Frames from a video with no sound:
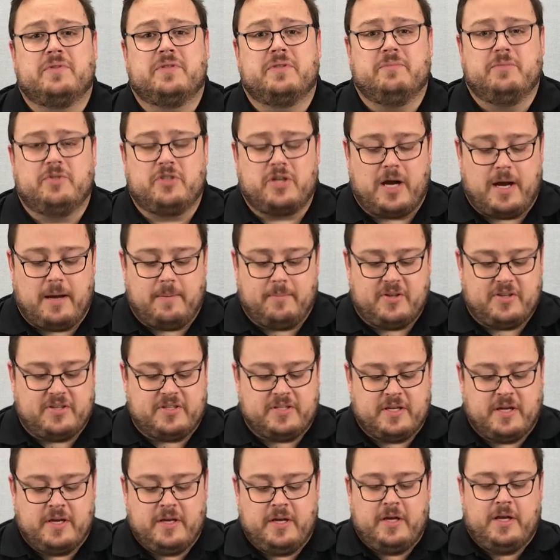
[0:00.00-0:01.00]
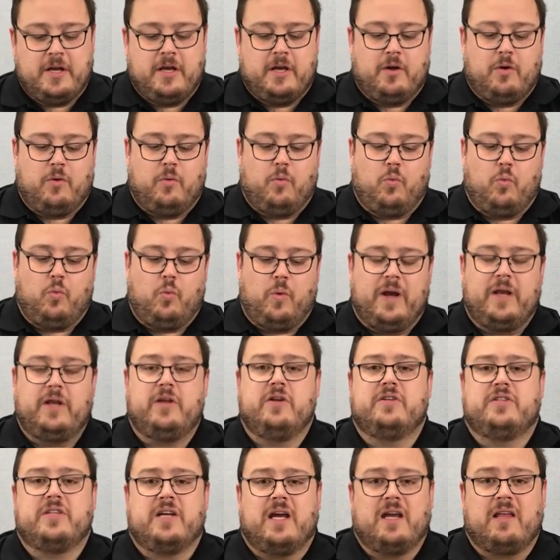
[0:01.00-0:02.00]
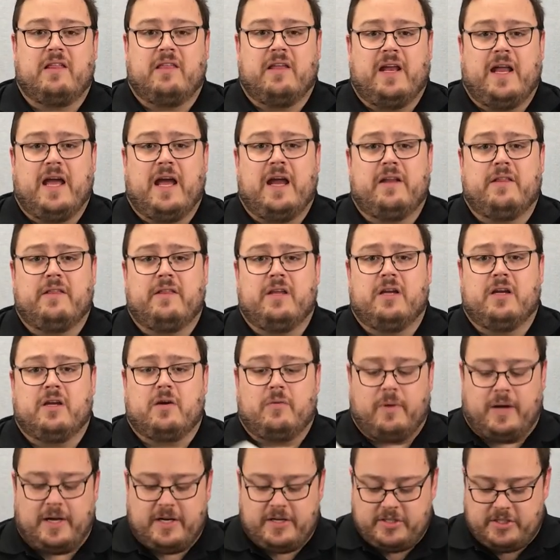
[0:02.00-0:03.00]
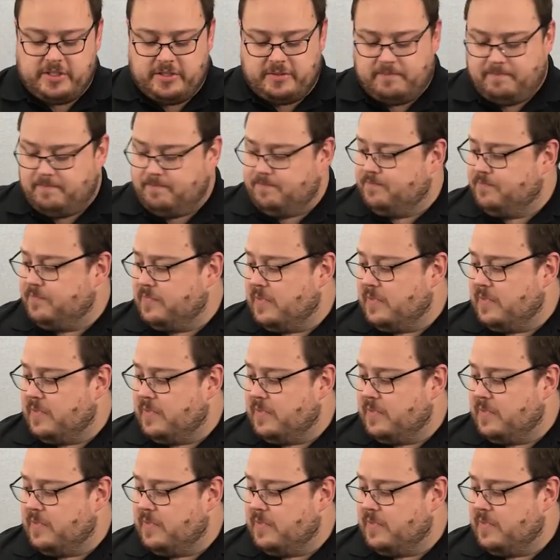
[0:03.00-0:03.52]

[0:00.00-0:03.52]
some dramas. When you take that out of the equation,